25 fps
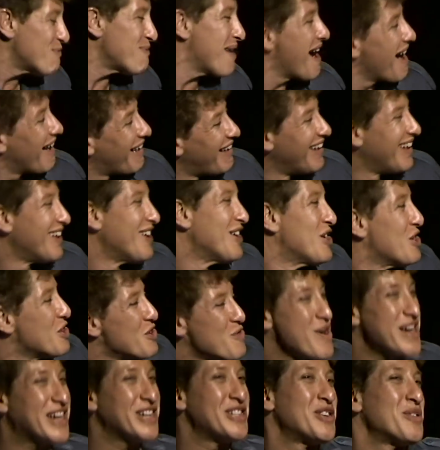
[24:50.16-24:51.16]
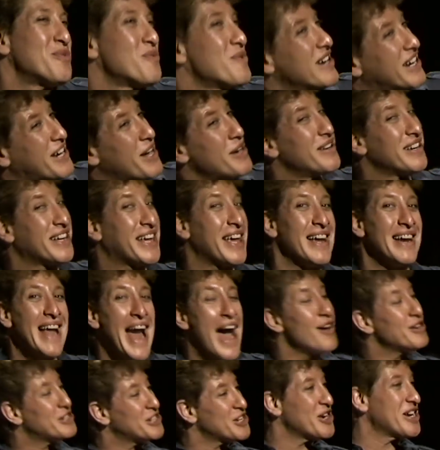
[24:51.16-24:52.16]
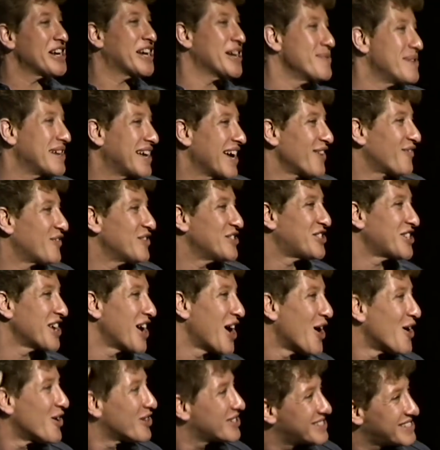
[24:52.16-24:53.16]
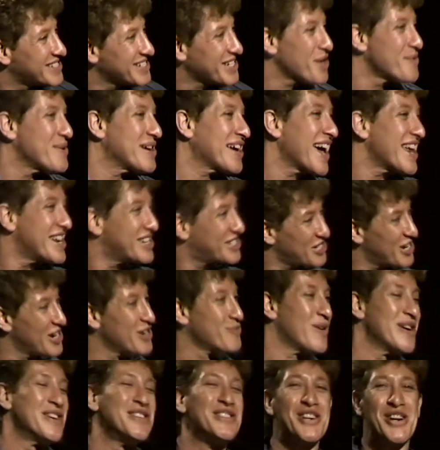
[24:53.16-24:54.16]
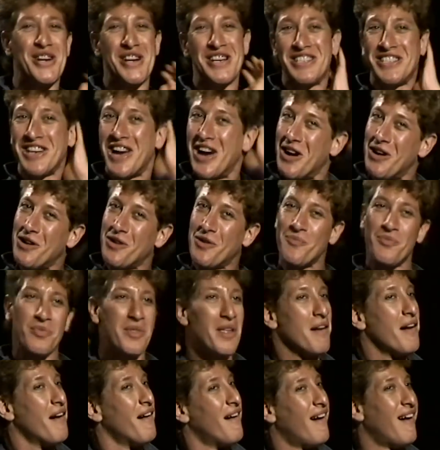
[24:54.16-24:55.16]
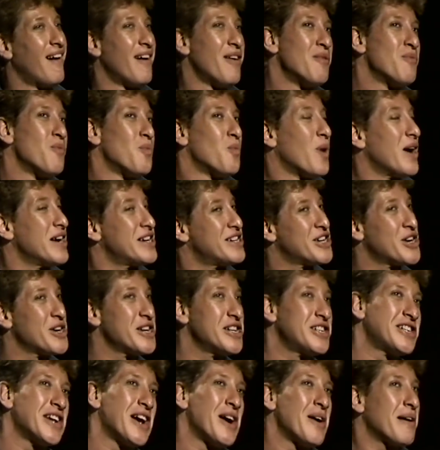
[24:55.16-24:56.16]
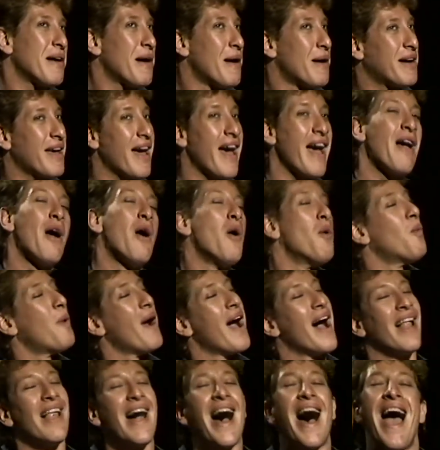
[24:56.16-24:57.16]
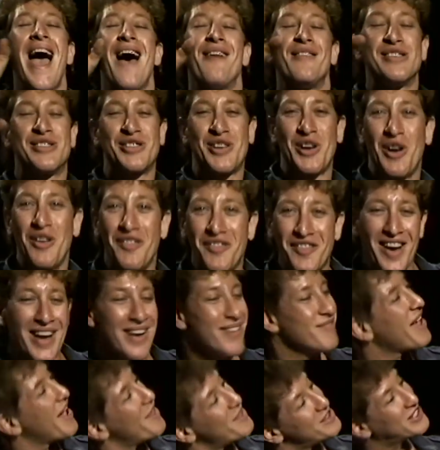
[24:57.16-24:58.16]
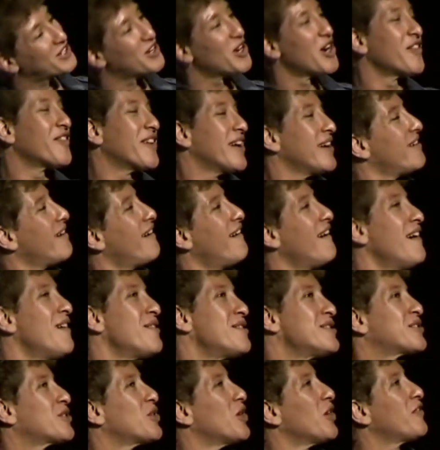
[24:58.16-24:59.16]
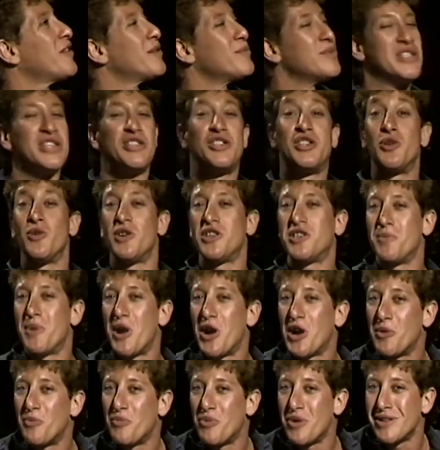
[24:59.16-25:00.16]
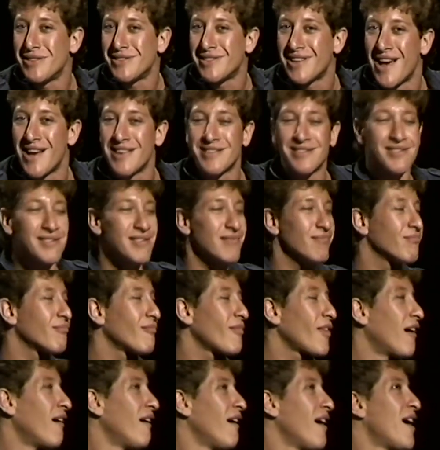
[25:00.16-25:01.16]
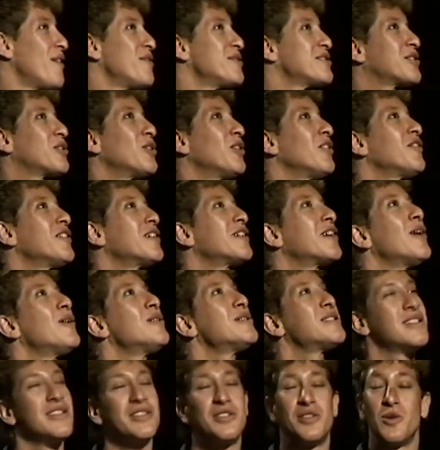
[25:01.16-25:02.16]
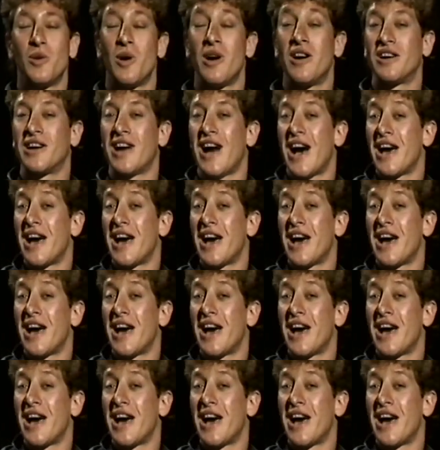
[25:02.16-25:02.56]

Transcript: come well, on? Just we can do, can, can, how dirty can we get? You can stand jokes? Up and do can it. If you wish. Uh, one you can, dirty joke? You can tell a dirty joke. One right. dirty joke? Please, okay. Do. Well, I had this girlfriend, and this girlfriend, this girlfriend was a Jewish American princess. And this girlfriend goes into her